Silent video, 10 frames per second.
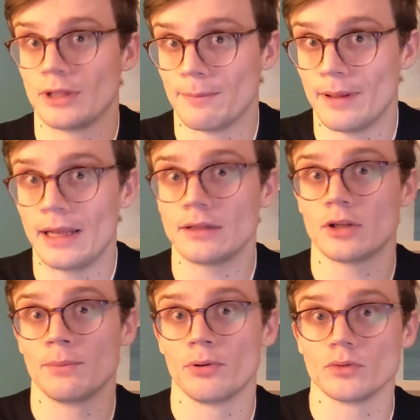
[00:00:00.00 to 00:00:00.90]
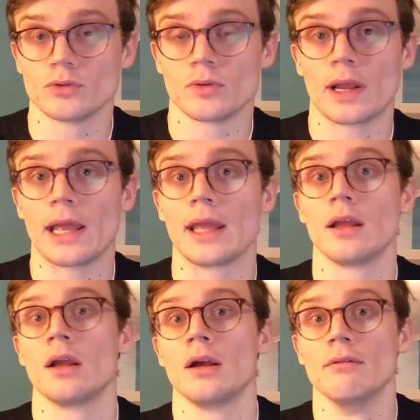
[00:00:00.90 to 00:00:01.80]
depict and
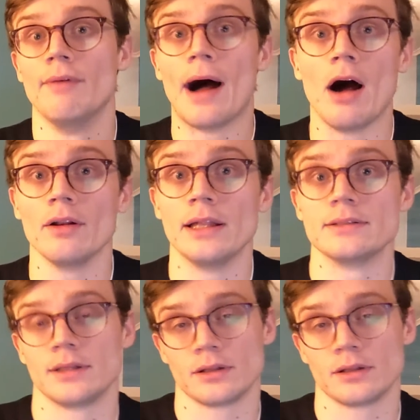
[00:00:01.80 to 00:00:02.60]
portray violence